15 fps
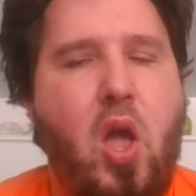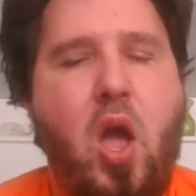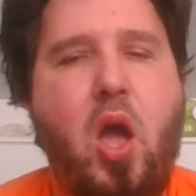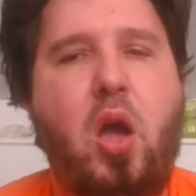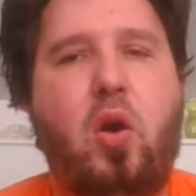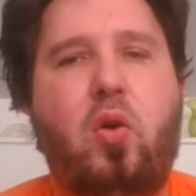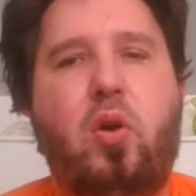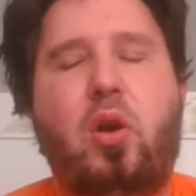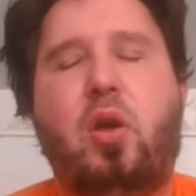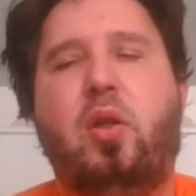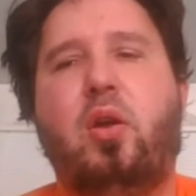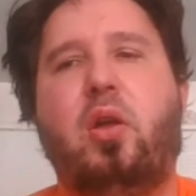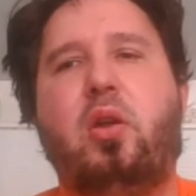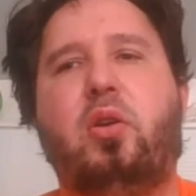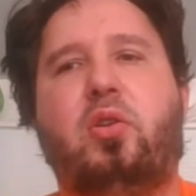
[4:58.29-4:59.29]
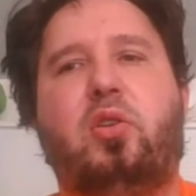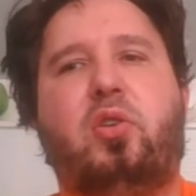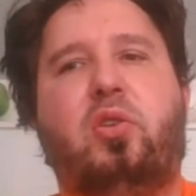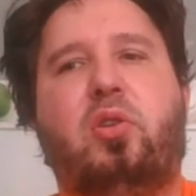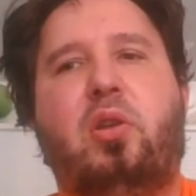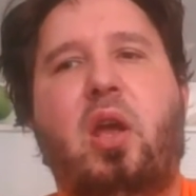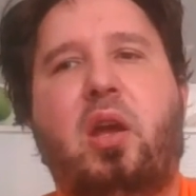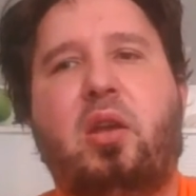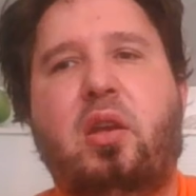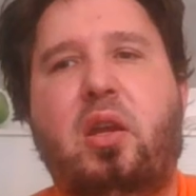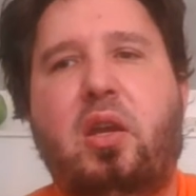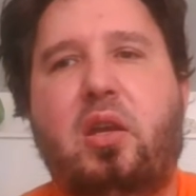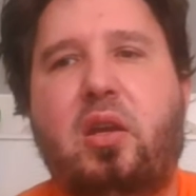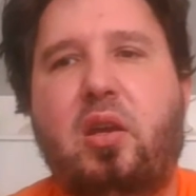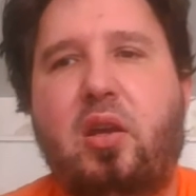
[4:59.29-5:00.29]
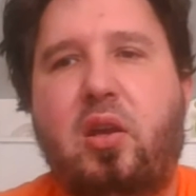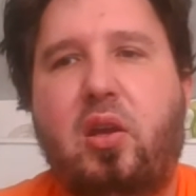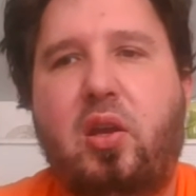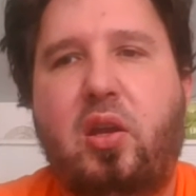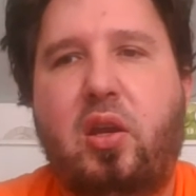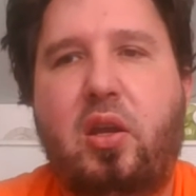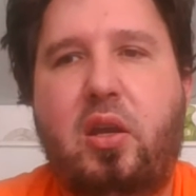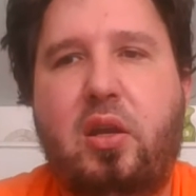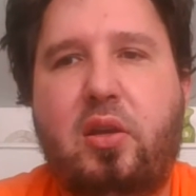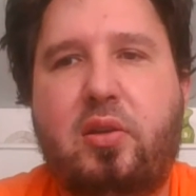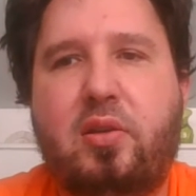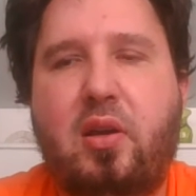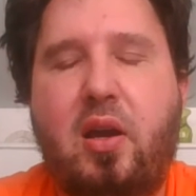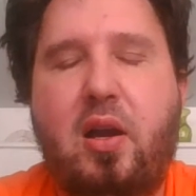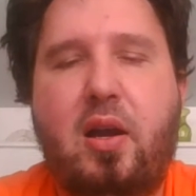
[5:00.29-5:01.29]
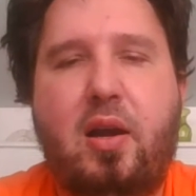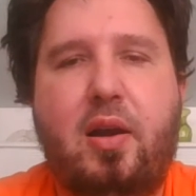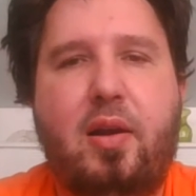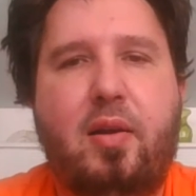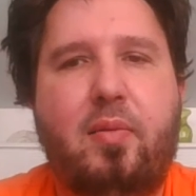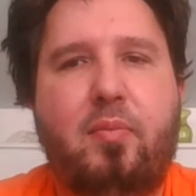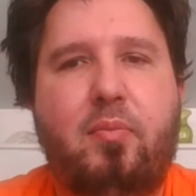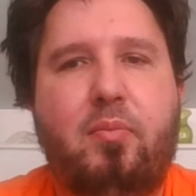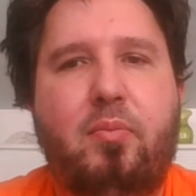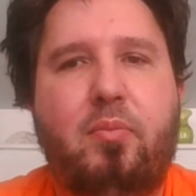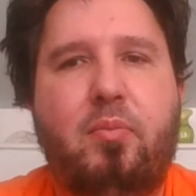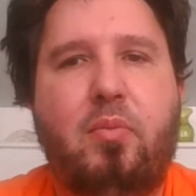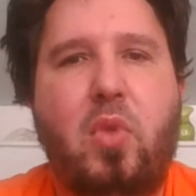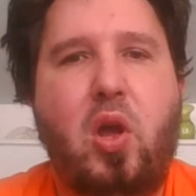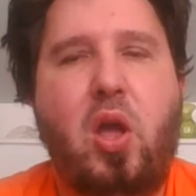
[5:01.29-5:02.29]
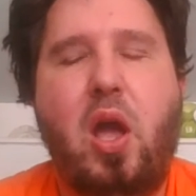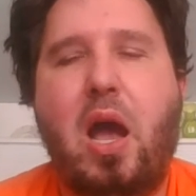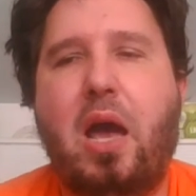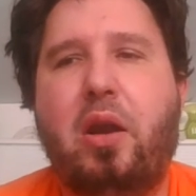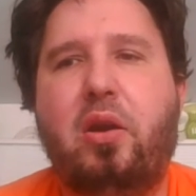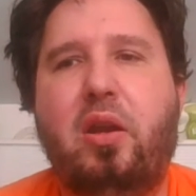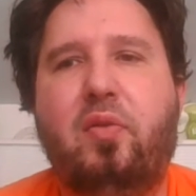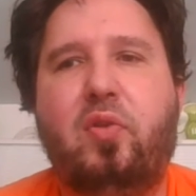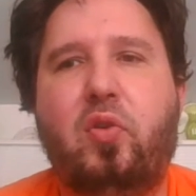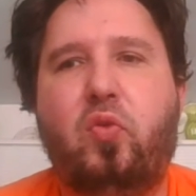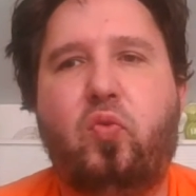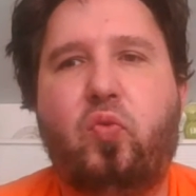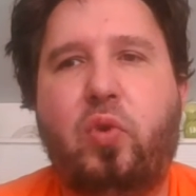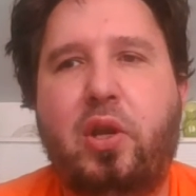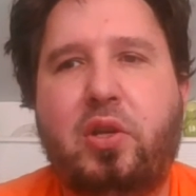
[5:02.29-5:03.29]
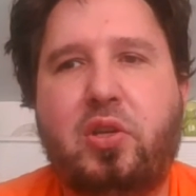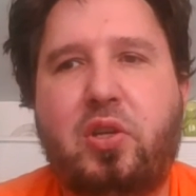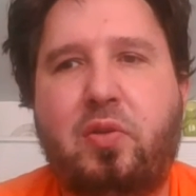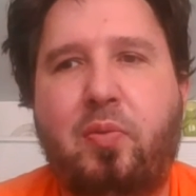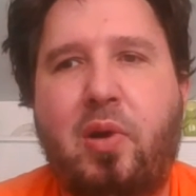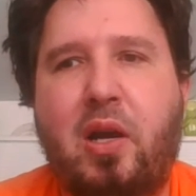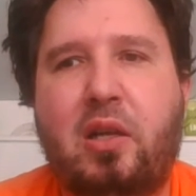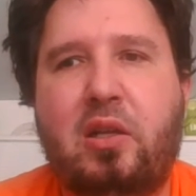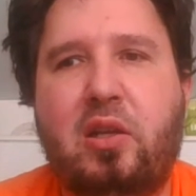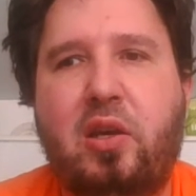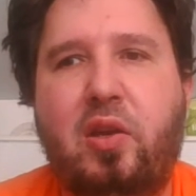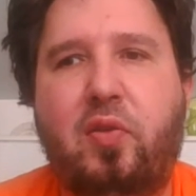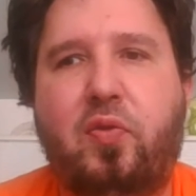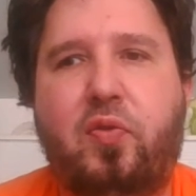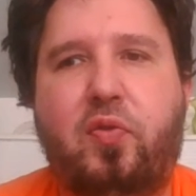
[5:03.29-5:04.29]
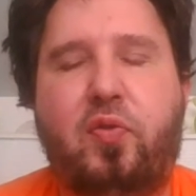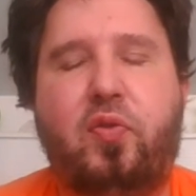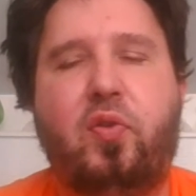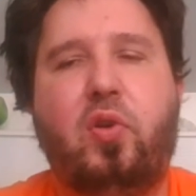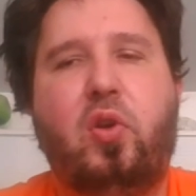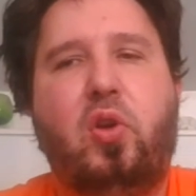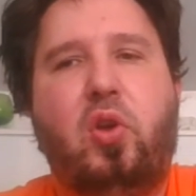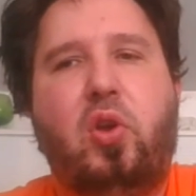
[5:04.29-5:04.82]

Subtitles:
Oh, the other technique is I don't even risk my life